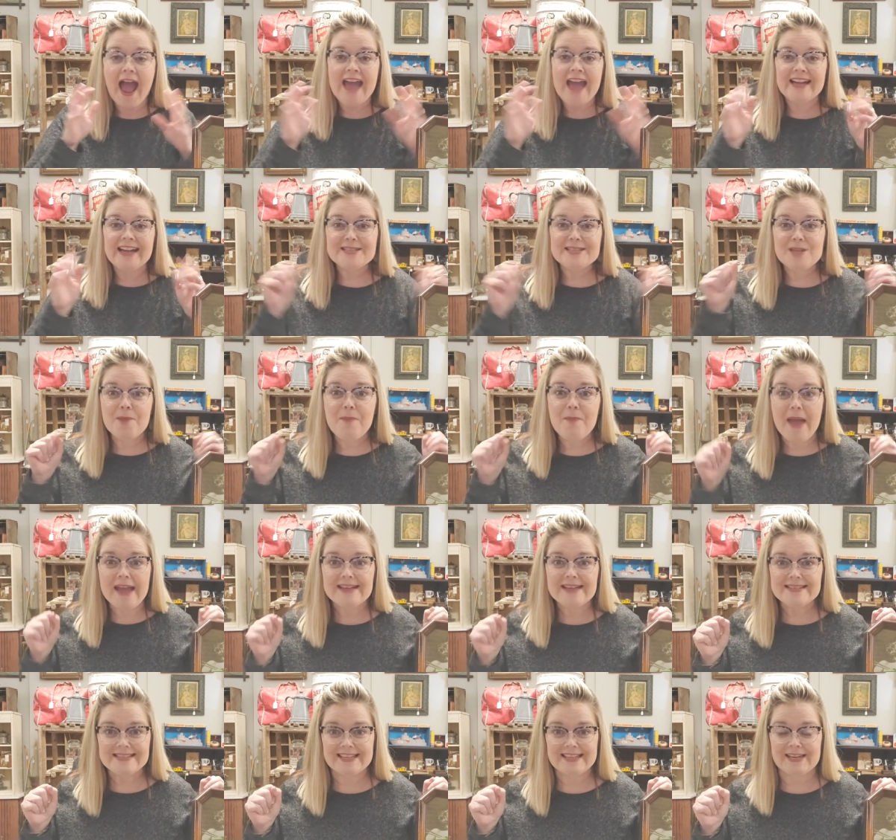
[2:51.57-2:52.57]
and it's
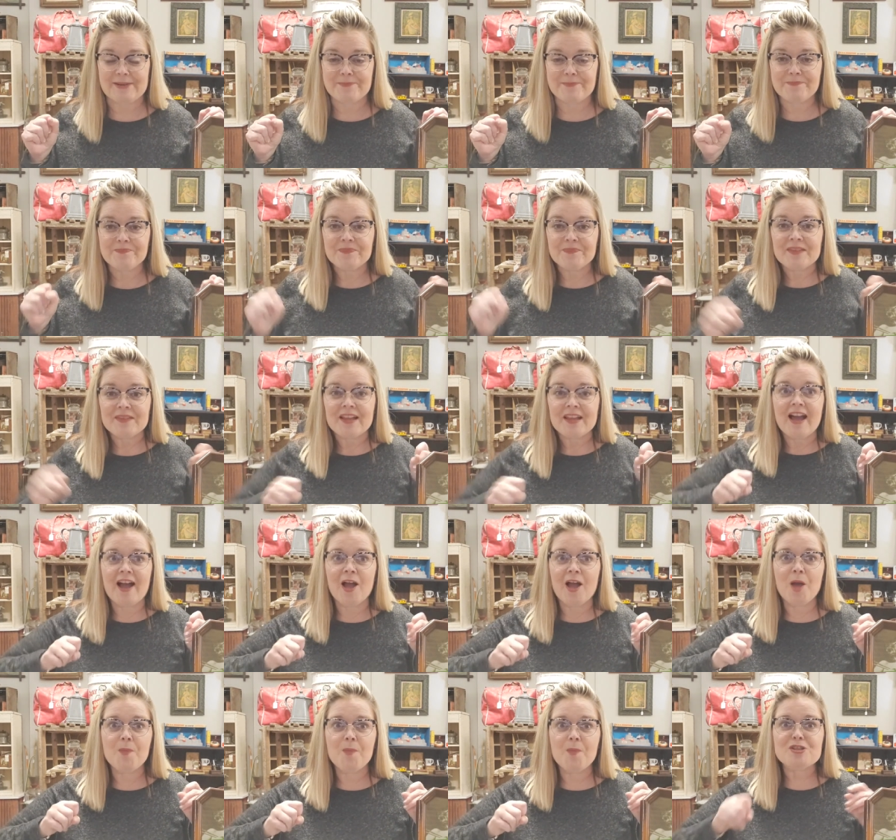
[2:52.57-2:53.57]
amazing. Um,